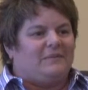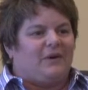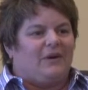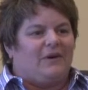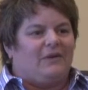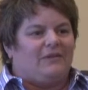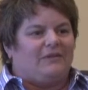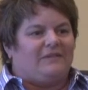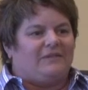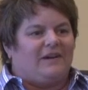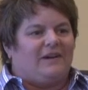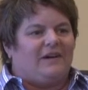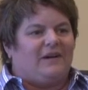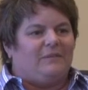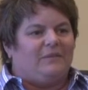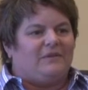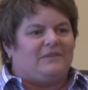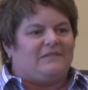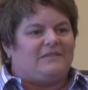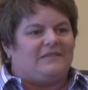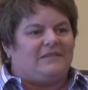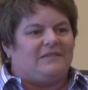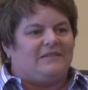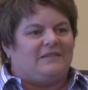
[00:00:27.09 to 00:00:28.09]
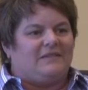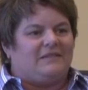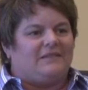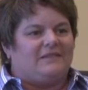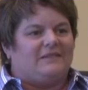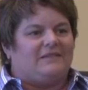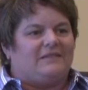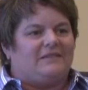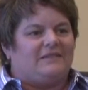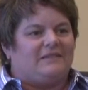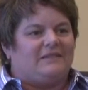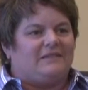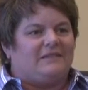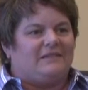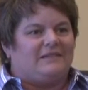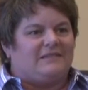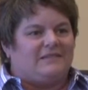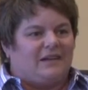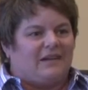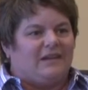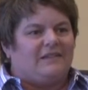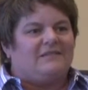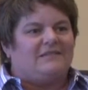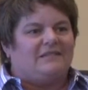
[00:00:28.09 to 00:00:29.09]
all the time and see the
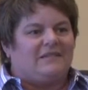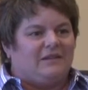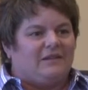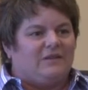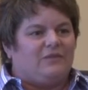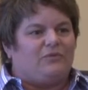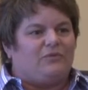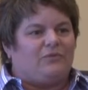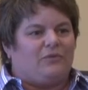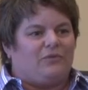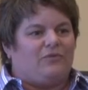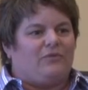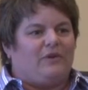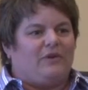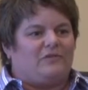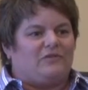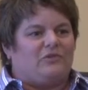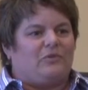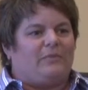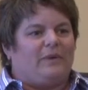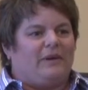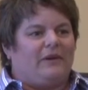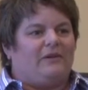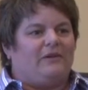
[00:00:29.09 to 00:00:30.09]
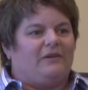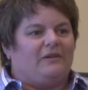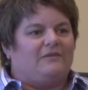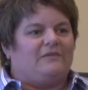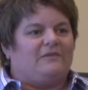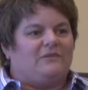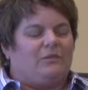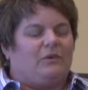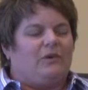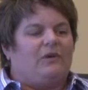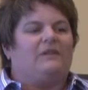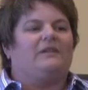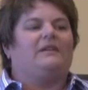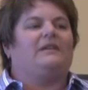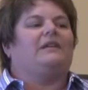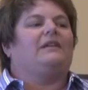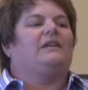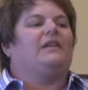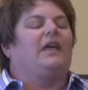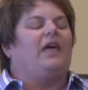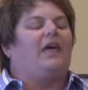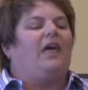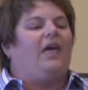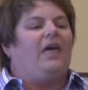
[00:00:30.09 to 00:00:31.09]
signs needed for foster parents wanted.